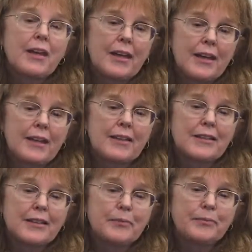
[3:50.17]
And
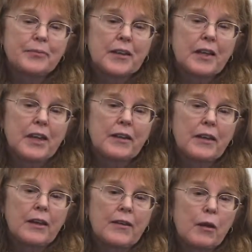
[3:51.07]

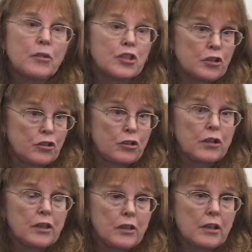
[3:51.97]
that was under
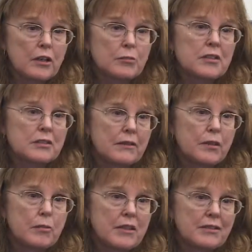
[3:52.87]
the auspices of
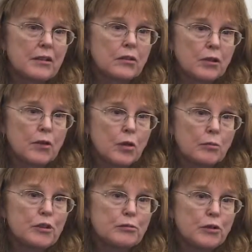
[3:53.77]
the Boston Healthcare for the
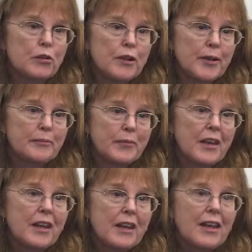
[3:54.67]
Homeless program. Mm-hmm.